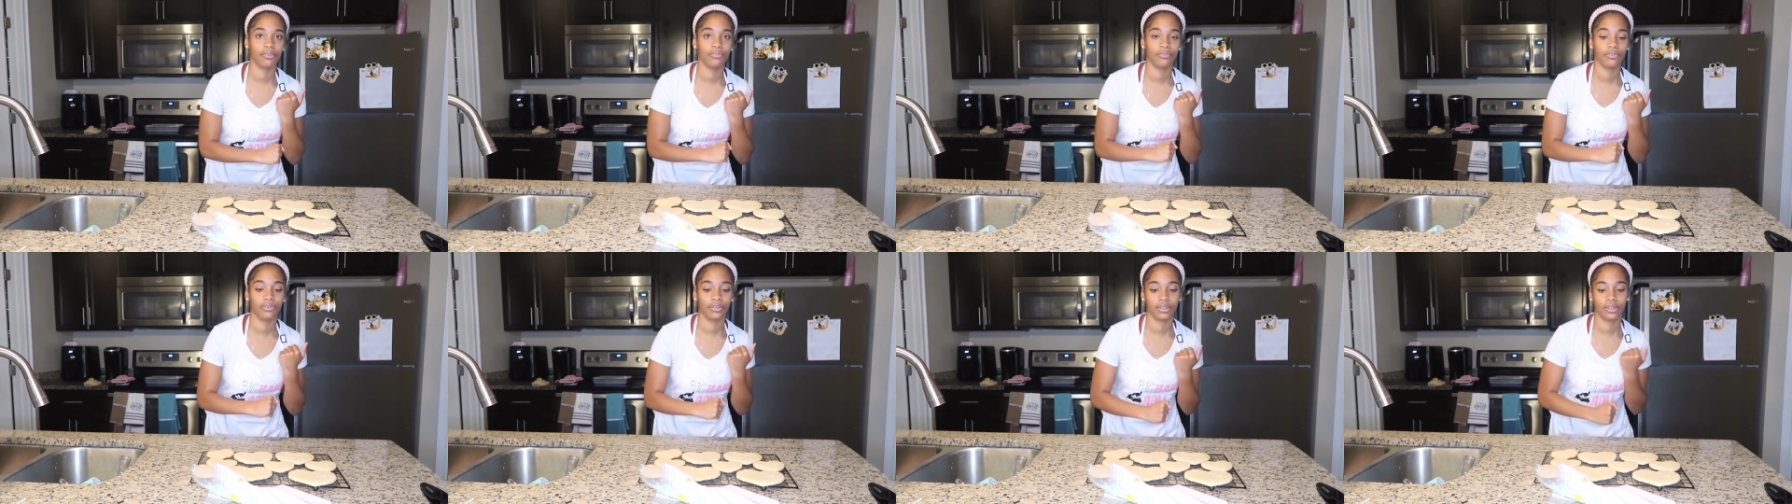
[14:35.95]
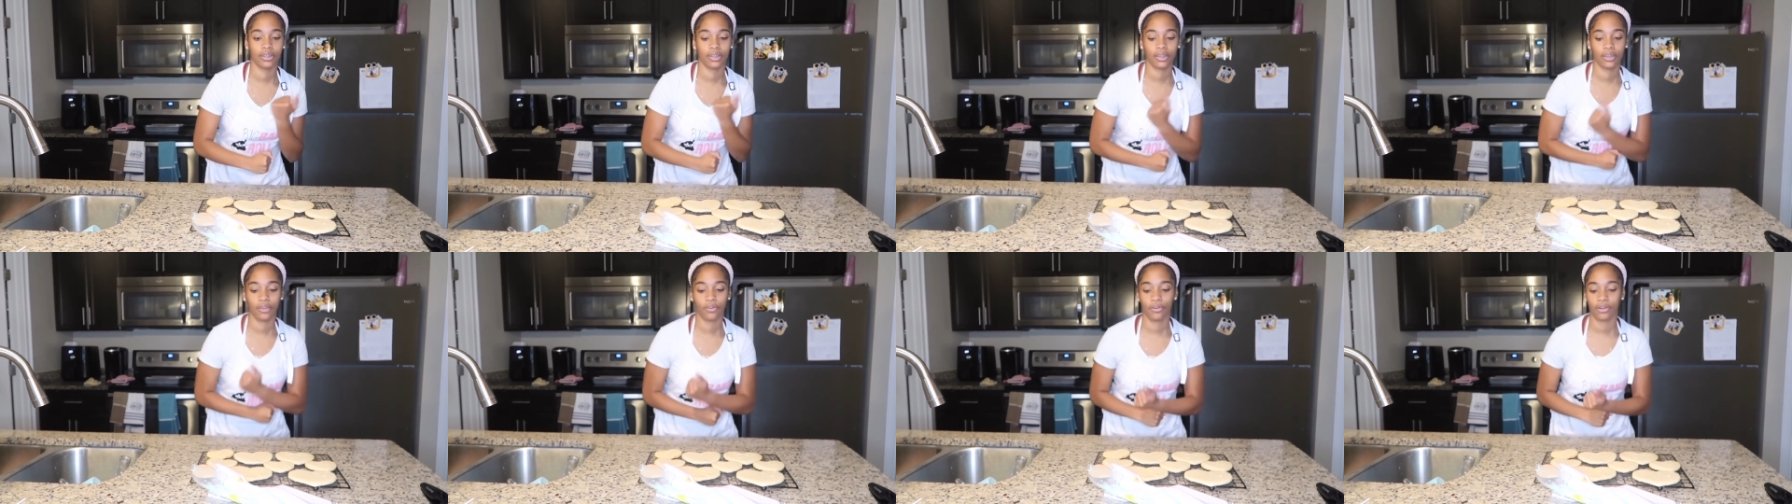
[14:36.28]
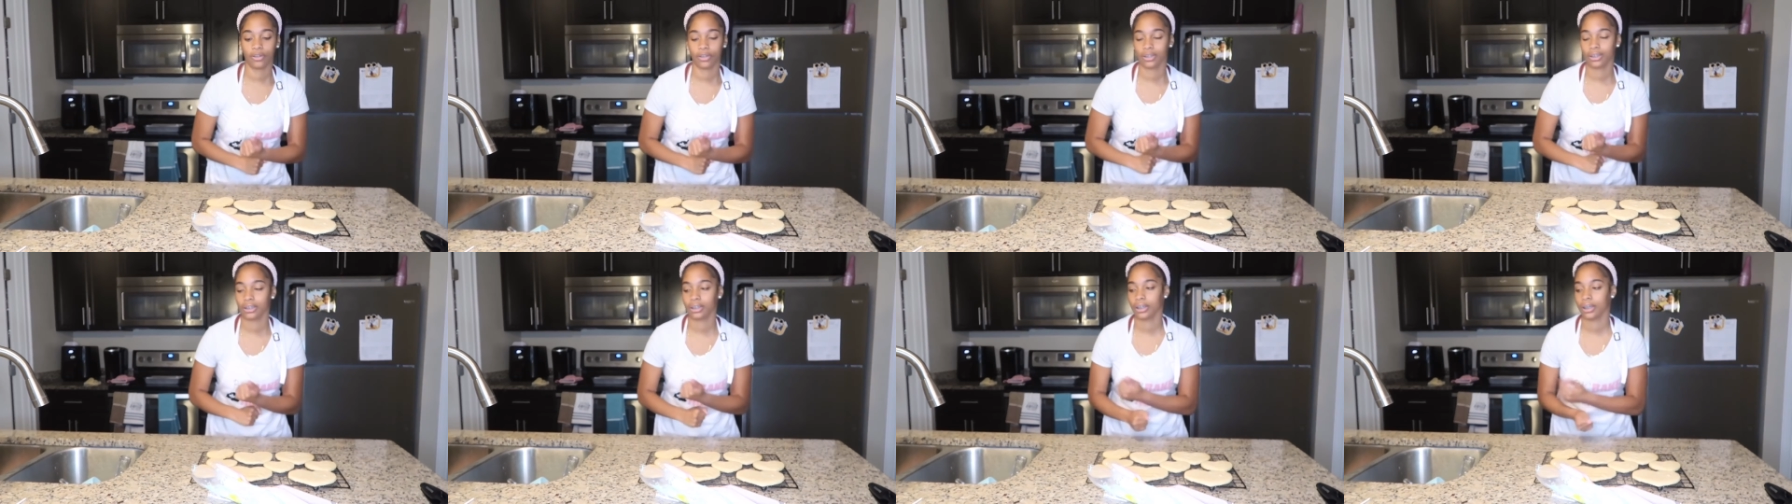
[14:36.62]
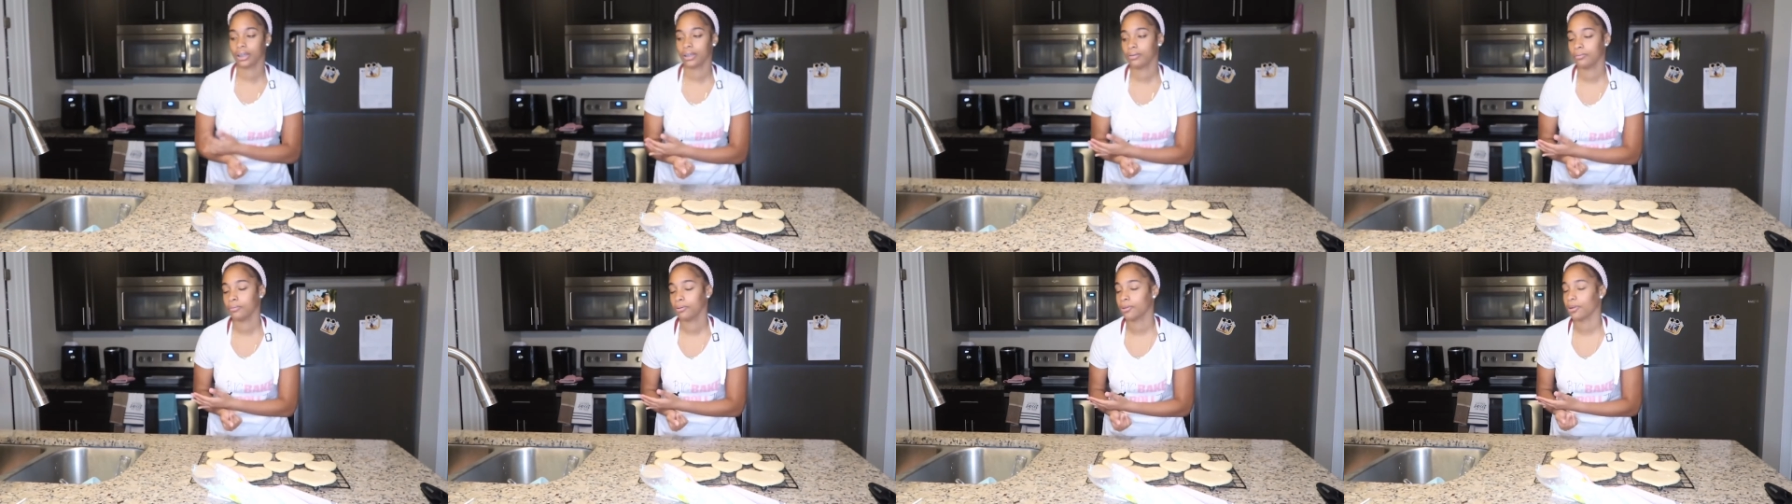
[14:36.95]
the freezer in order to
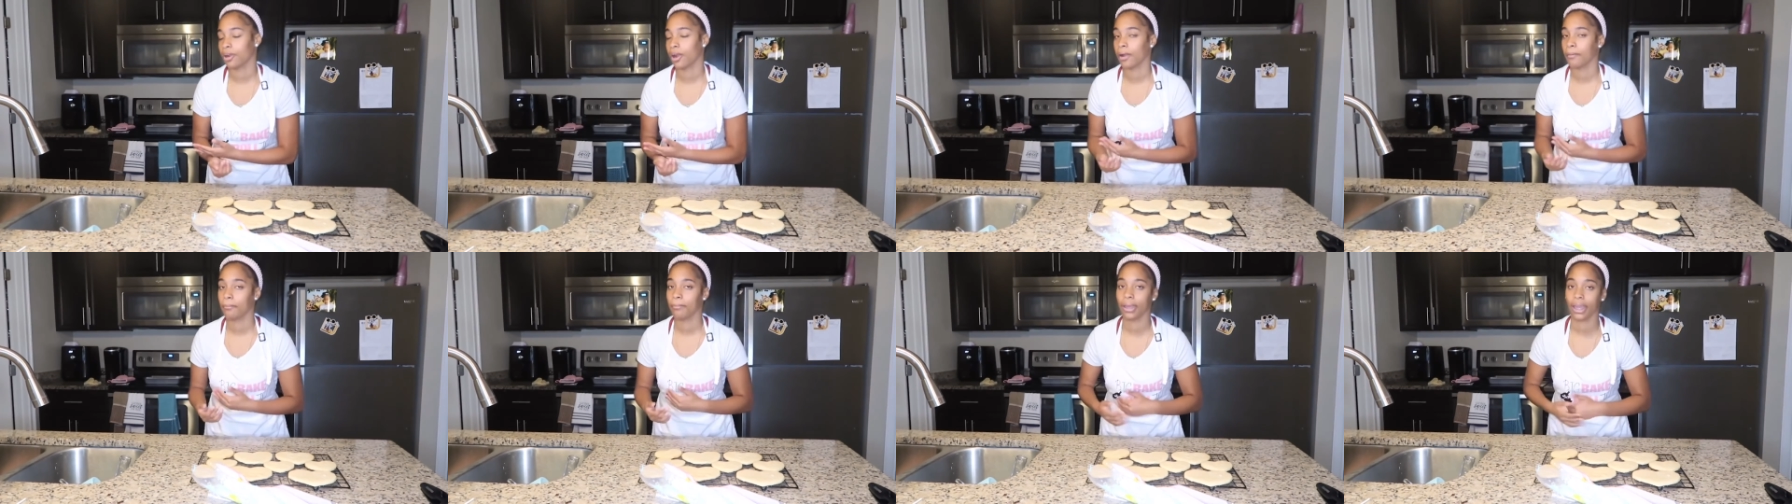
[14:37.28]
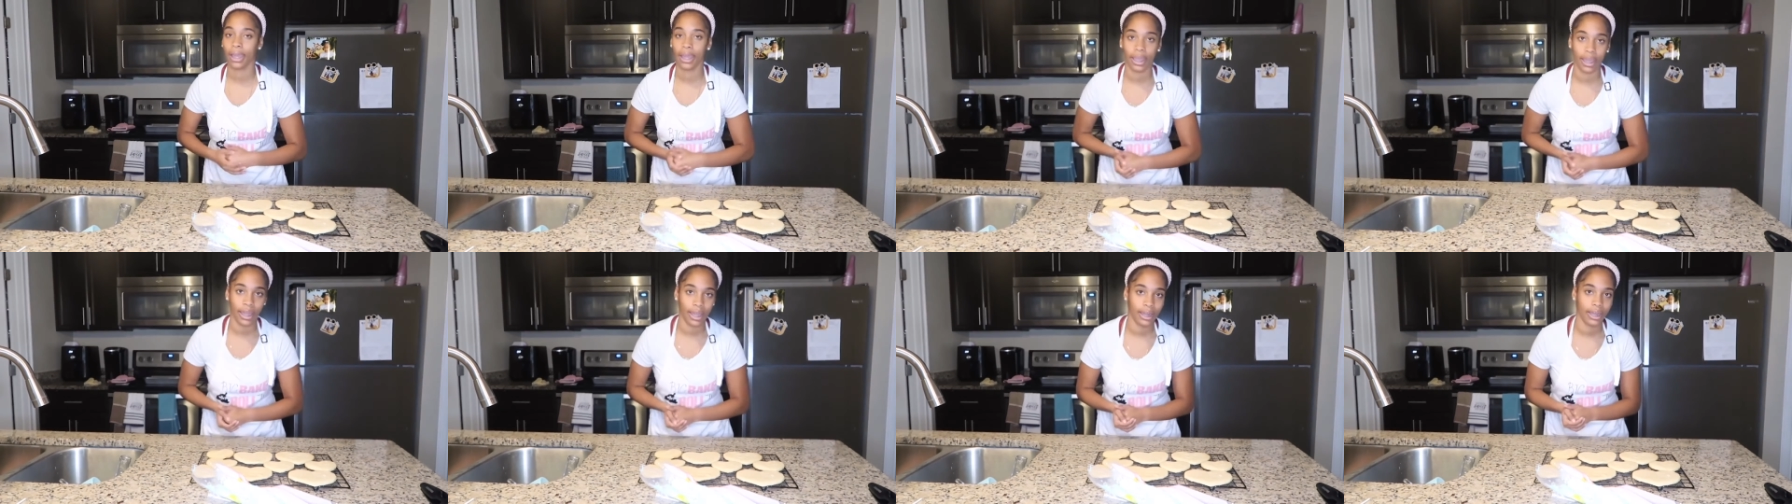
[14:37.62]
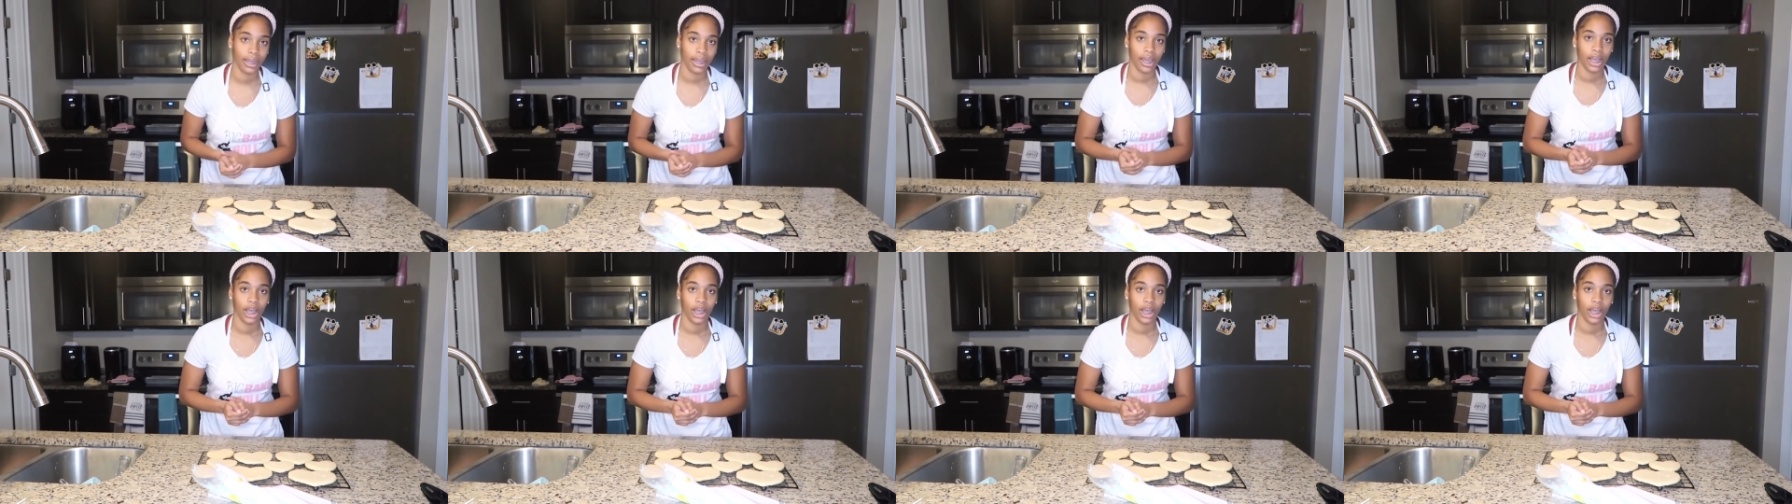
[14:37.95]
get them on our pan.